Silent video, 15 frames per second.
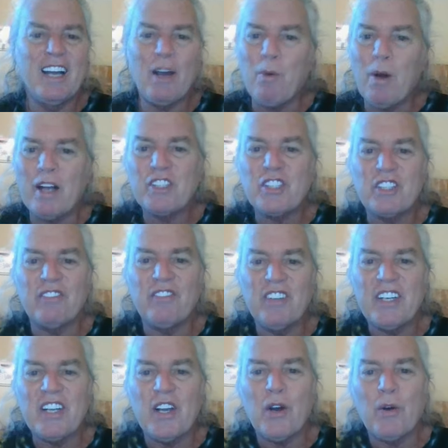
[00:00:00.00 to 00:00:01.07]
I watched a
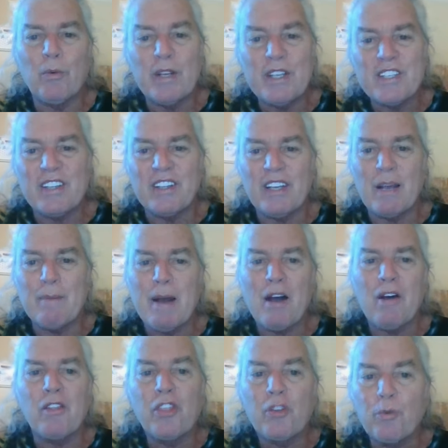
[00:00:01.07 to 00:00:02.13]
video recently about